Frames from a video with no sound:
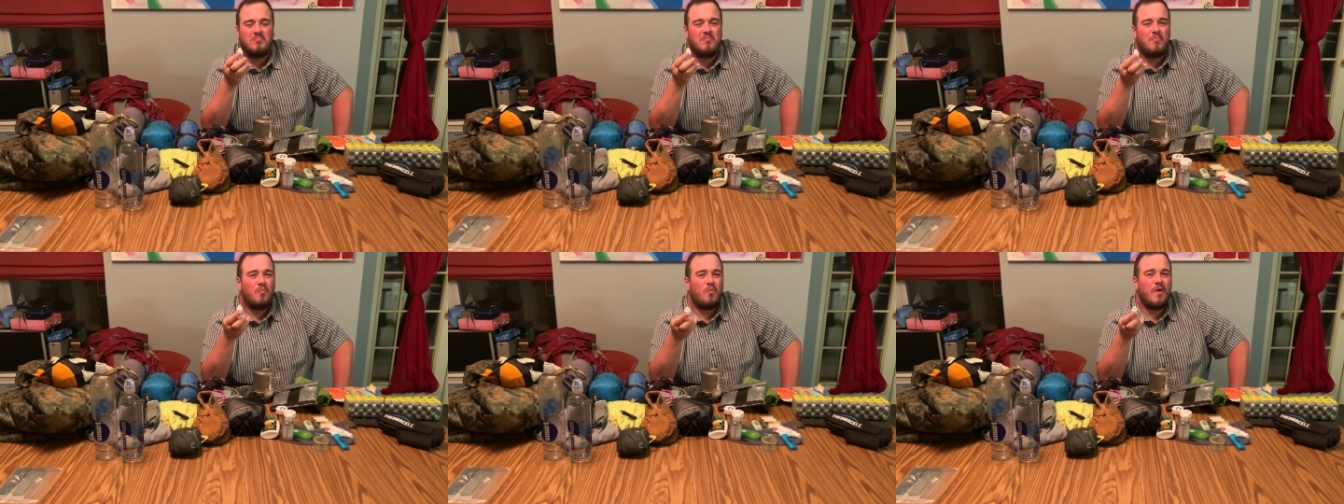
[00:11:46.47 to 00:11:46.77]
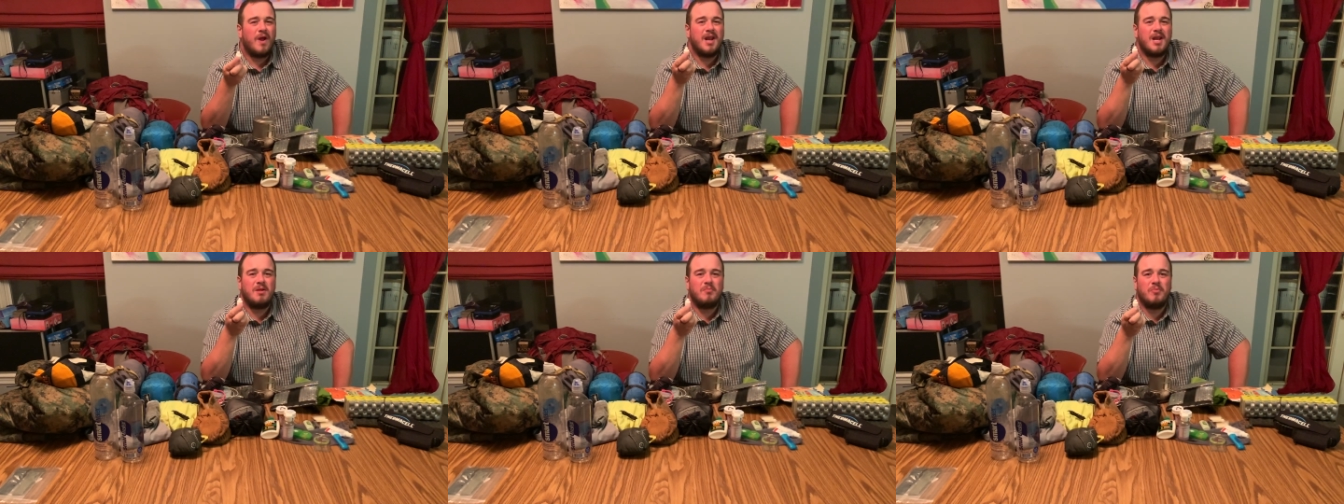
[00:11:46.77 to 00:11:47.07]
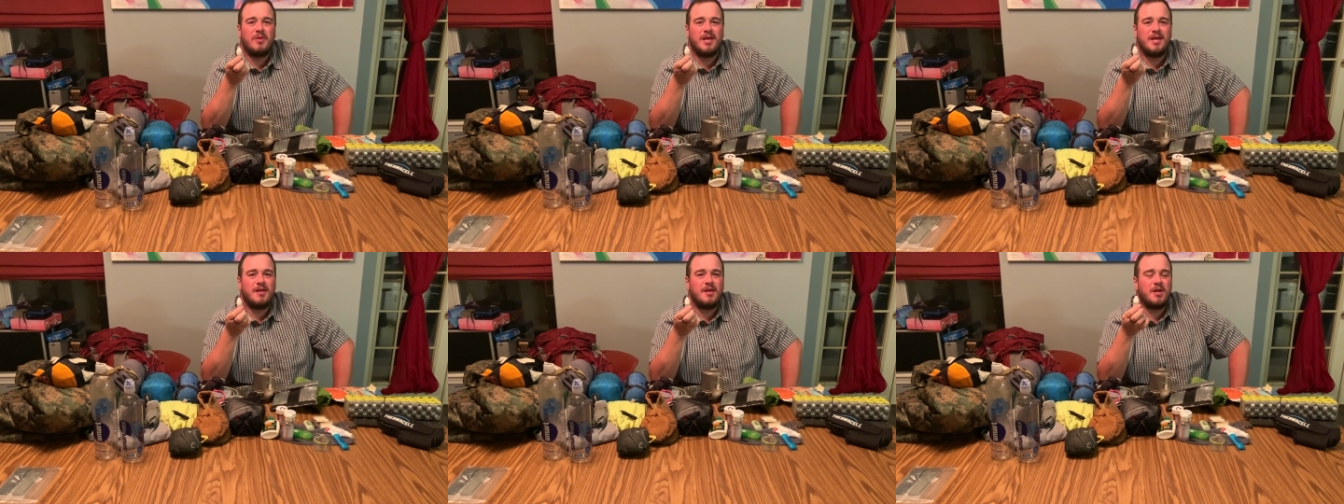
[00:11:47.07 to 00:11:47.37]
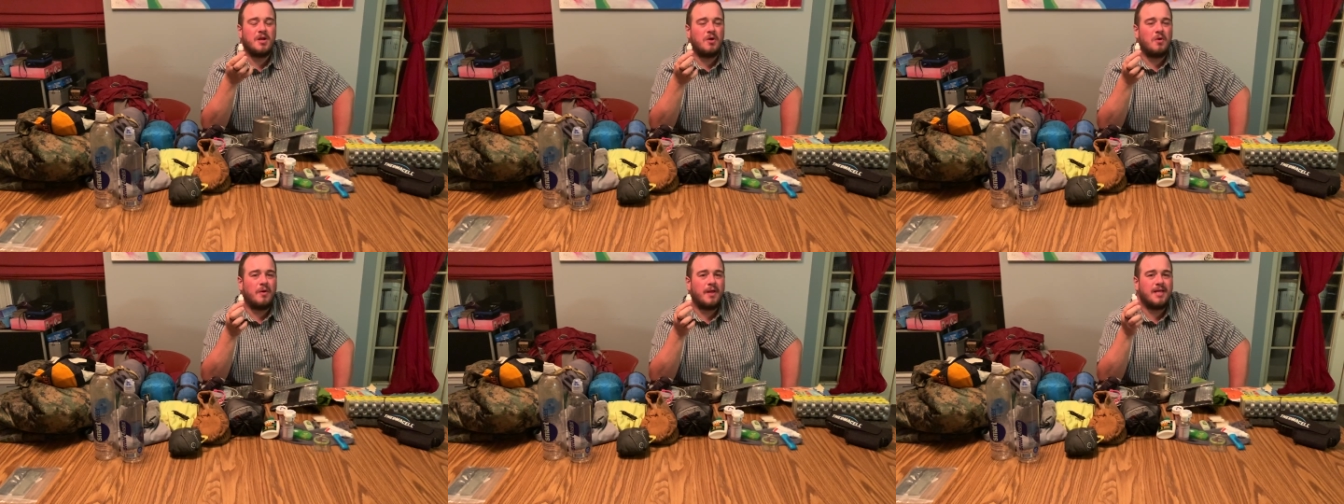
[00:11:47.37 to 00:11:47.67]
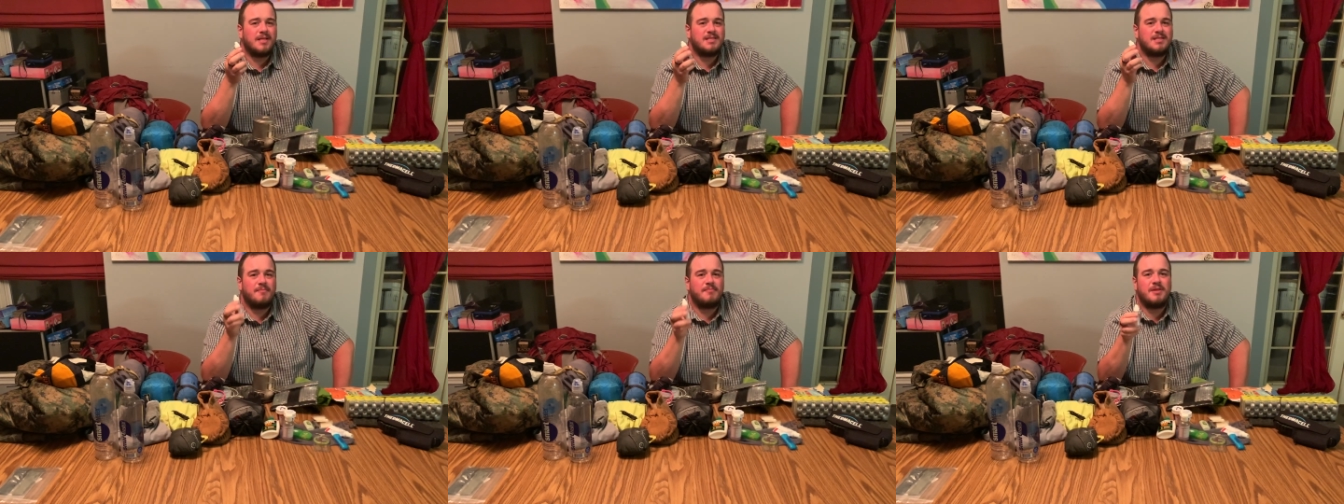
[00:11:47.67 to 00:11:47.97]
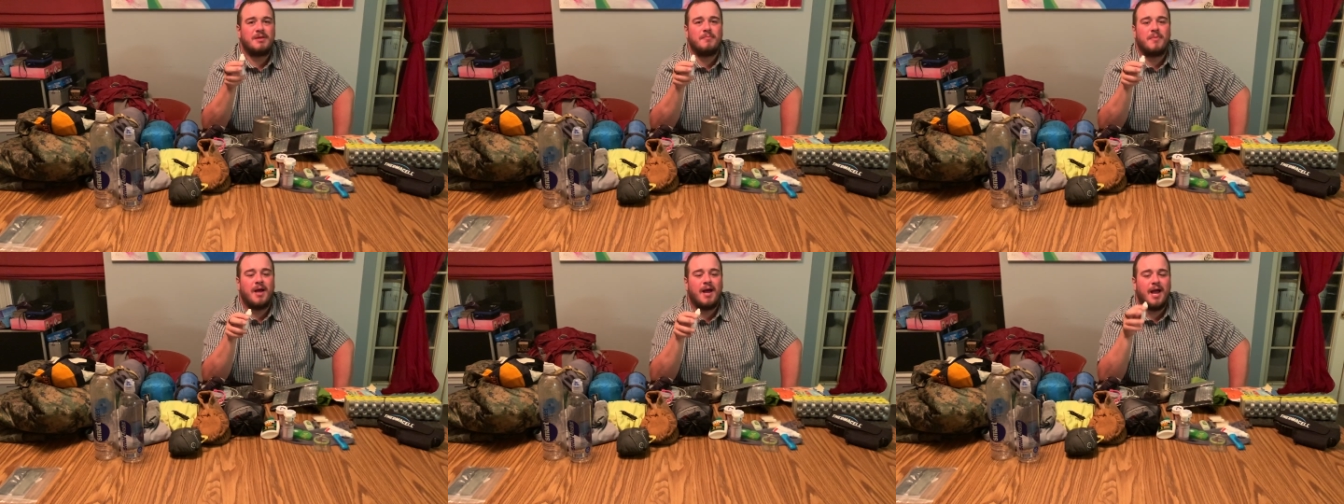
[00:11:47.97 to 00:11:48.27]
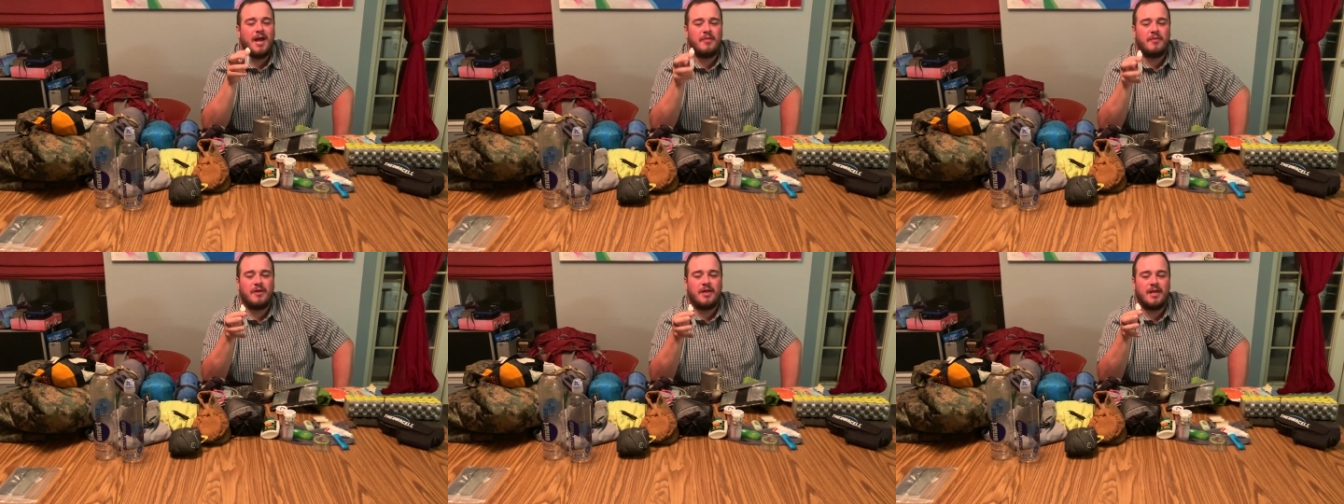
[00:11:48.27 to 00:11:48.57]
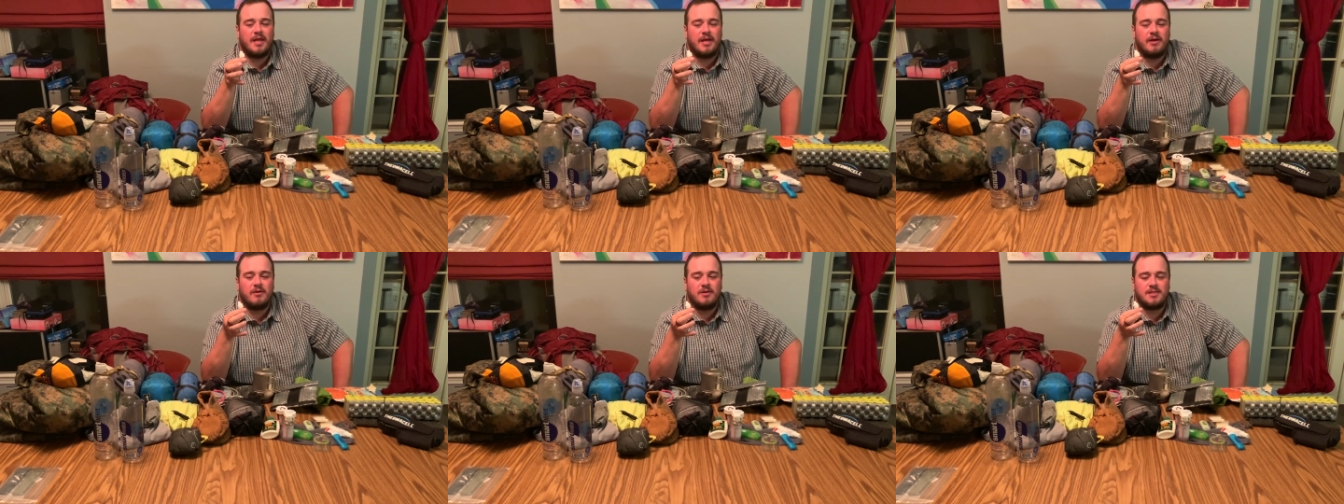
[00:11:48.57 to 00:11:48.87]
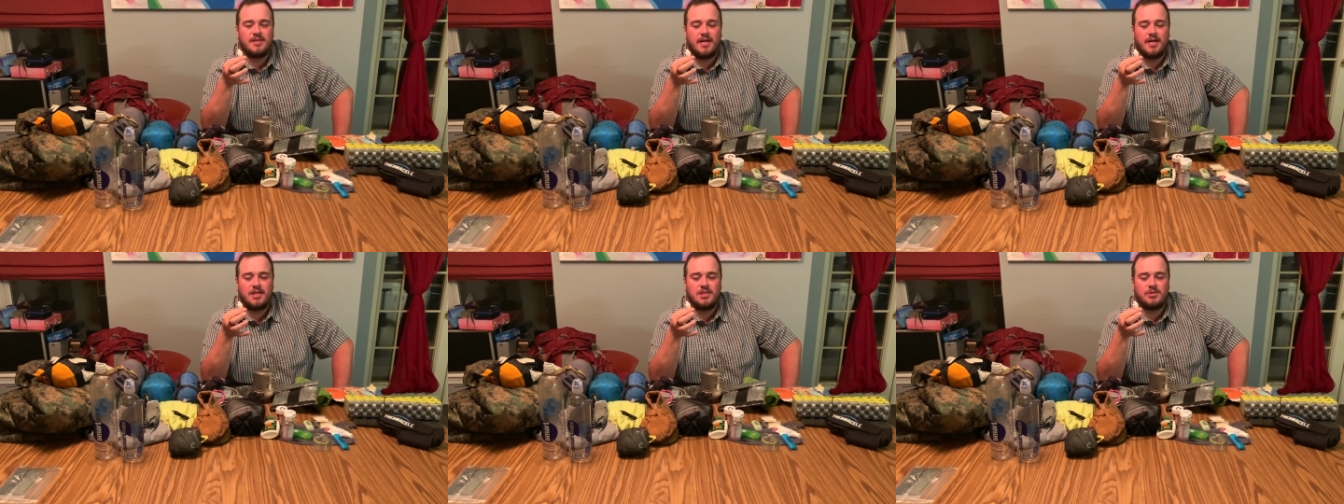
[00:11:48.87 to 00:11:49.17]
Randomly, get something in my eye will get irritated,